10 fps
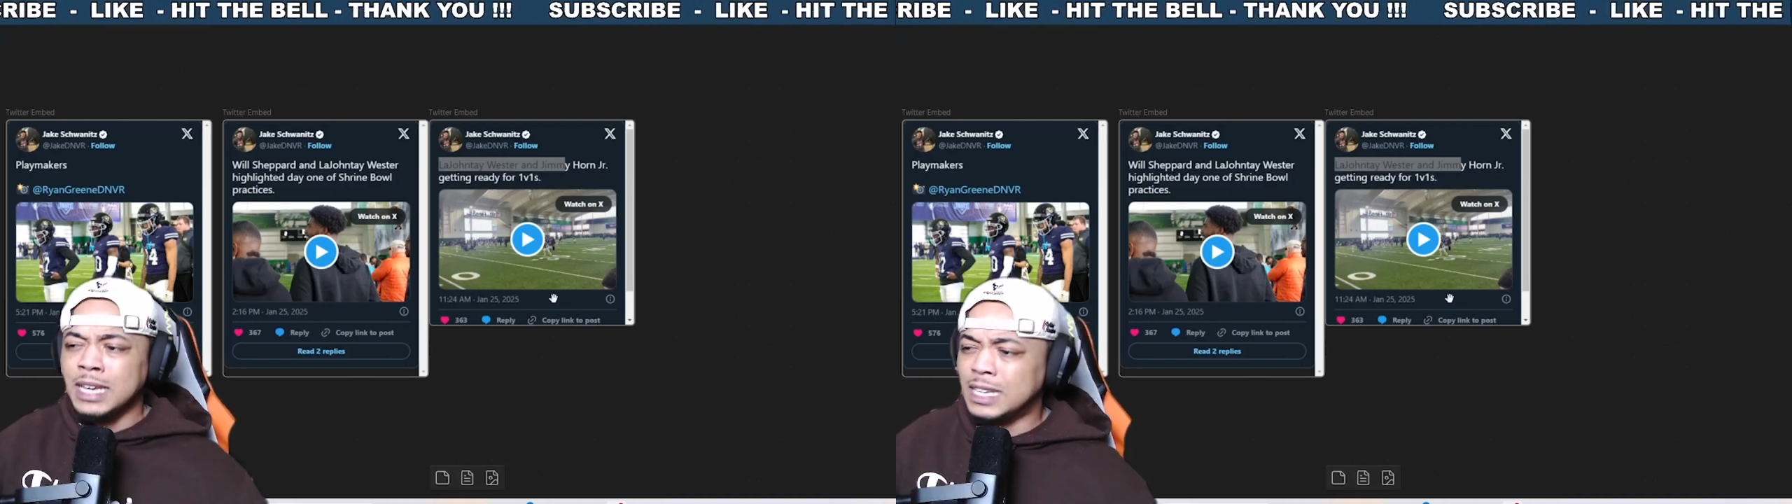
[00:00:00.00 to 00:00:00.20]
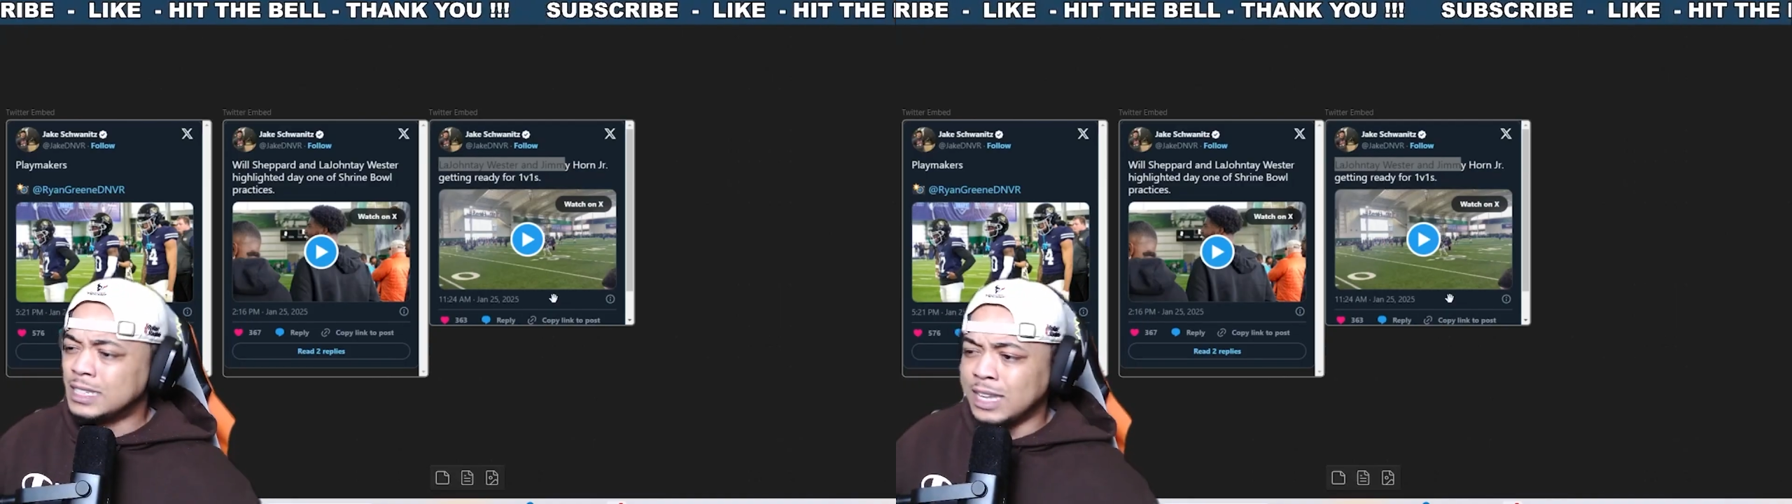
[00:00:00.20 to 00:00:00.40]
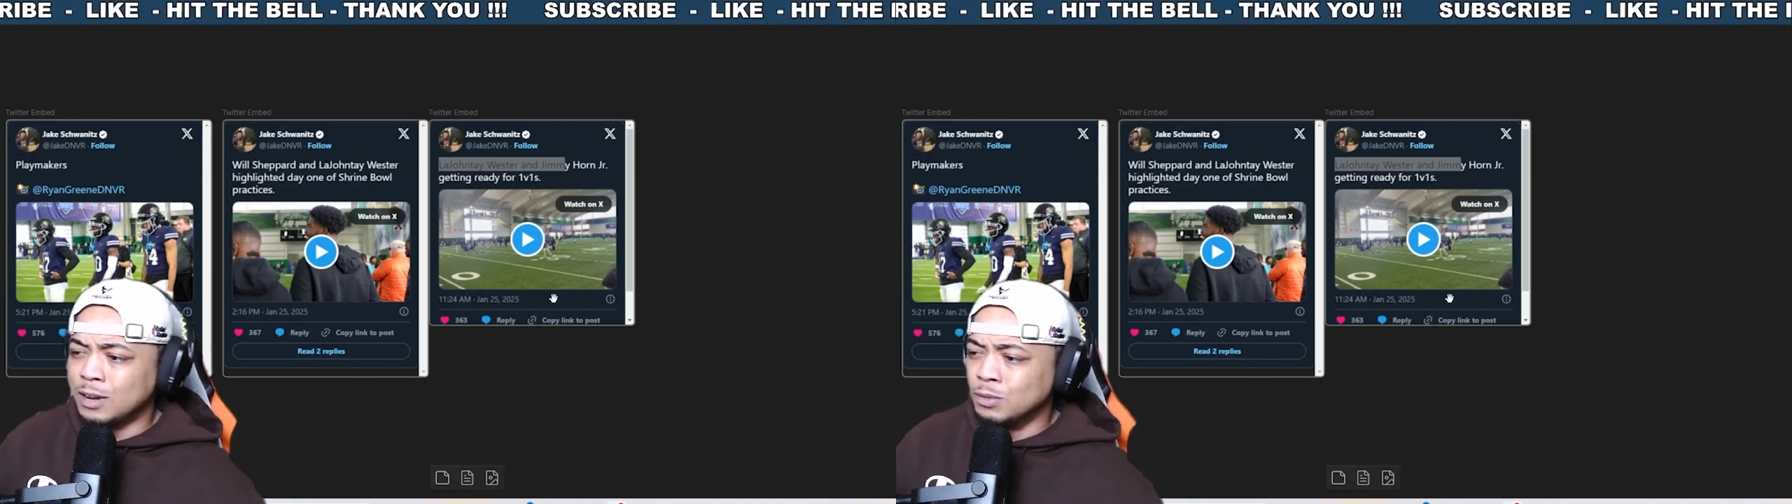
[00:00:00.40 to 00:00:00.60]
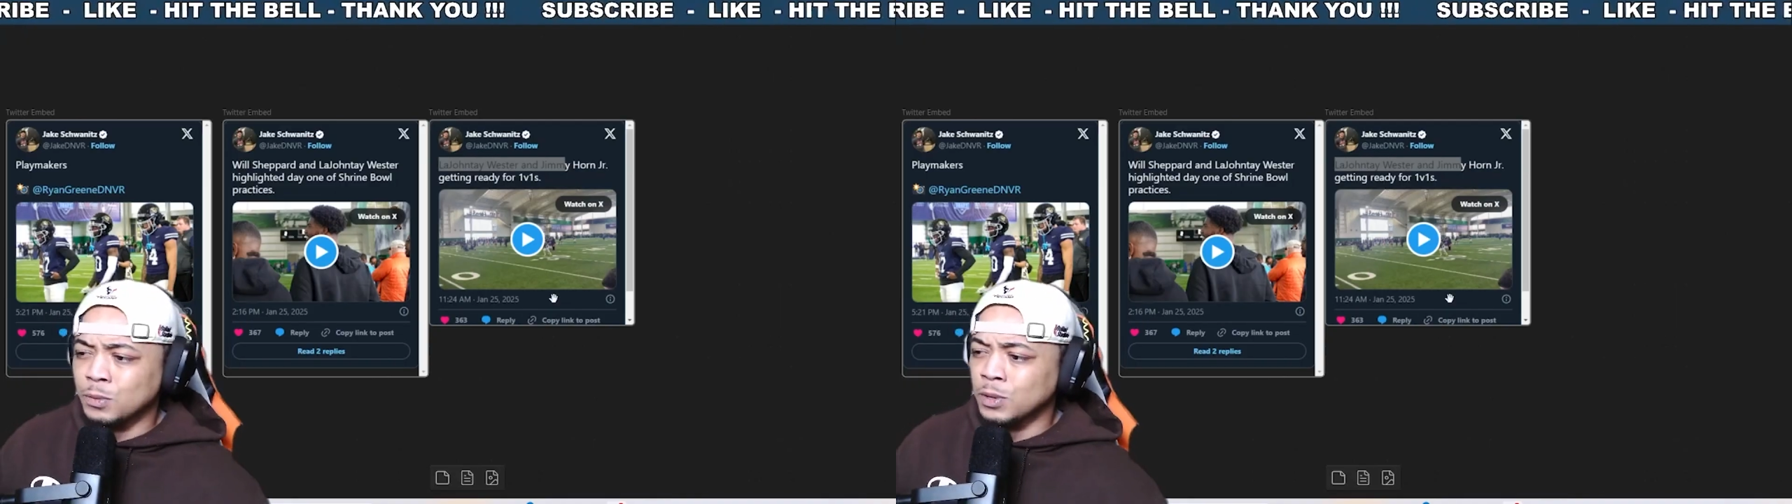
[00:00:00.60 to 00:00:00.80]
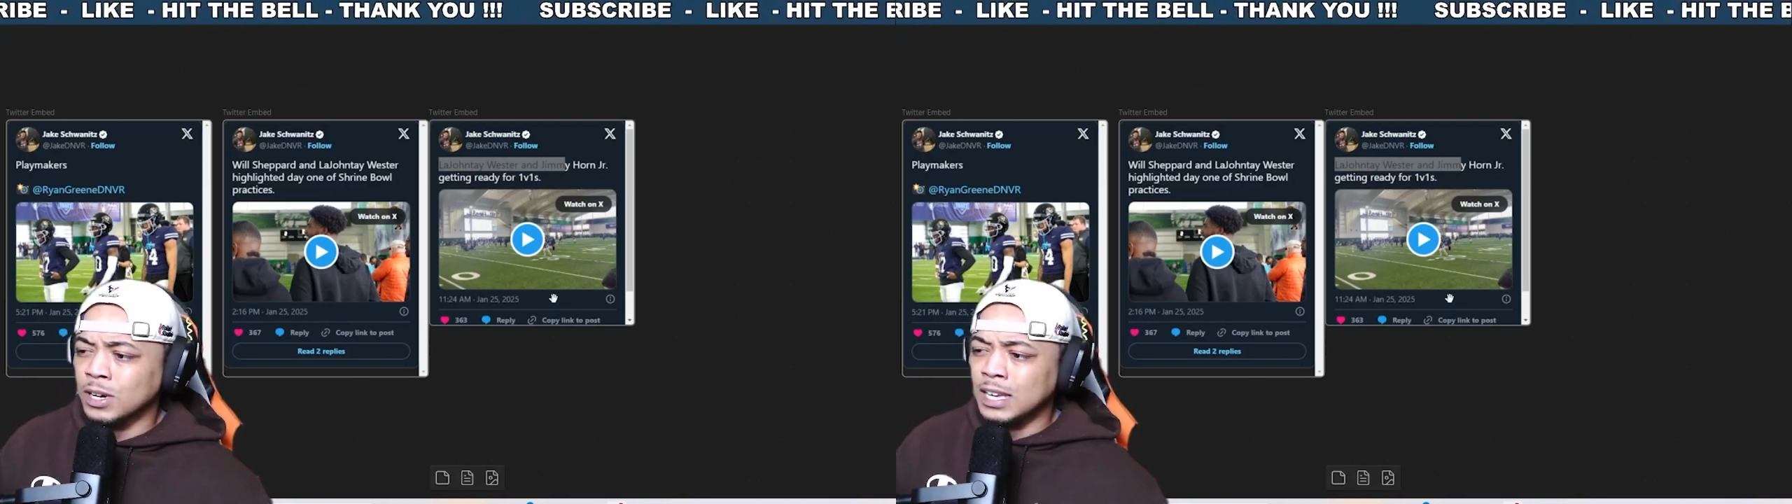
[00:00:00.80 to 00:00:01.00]
That's not a real
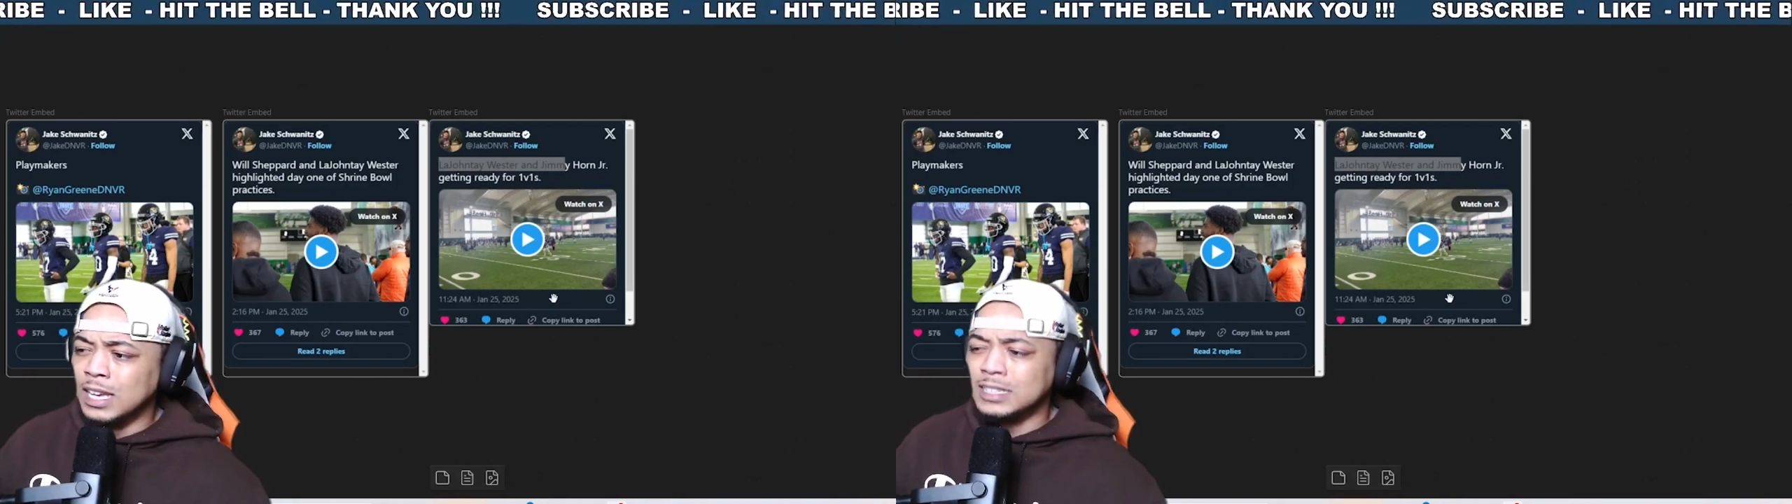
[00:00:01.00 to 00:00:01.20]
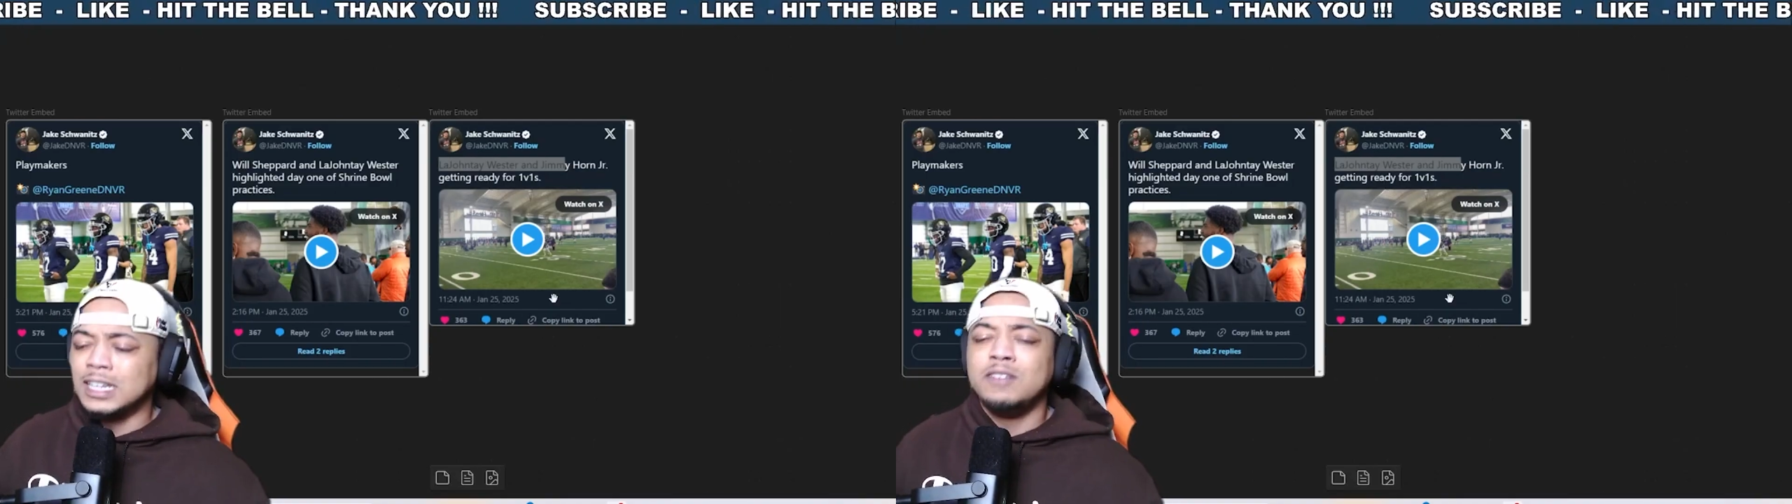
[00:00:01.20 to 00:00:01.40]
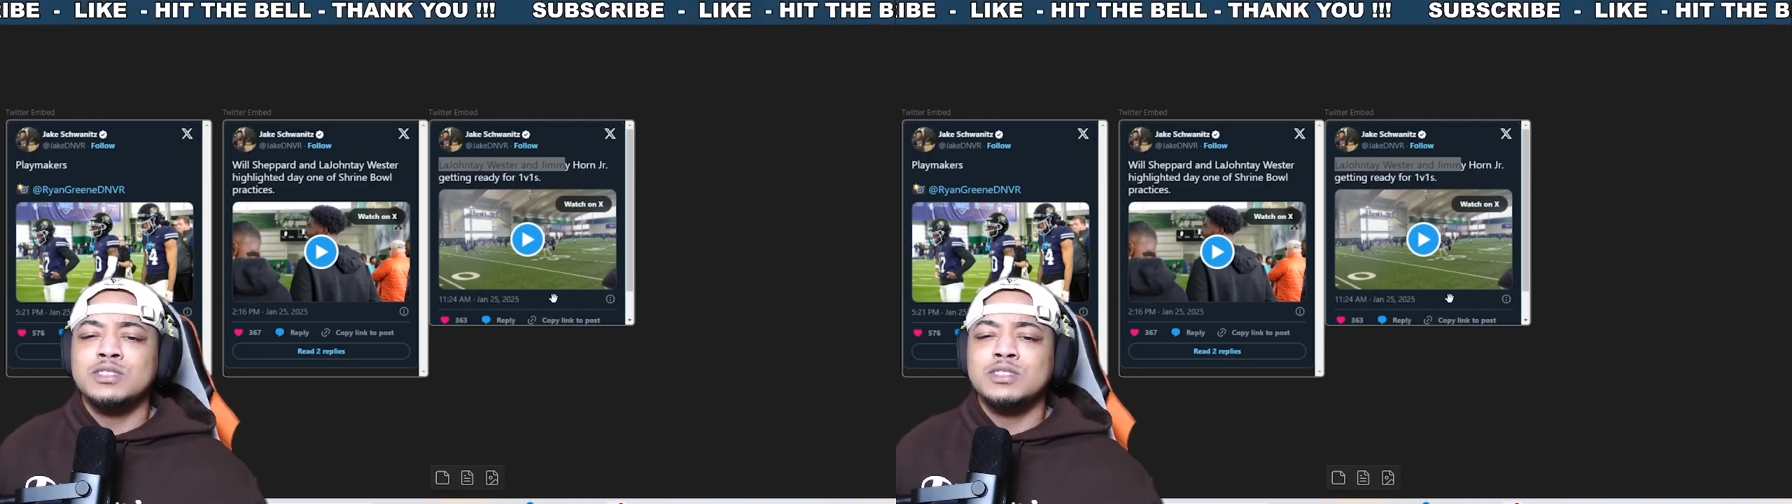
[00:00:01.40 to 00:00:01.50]
word. It's going to give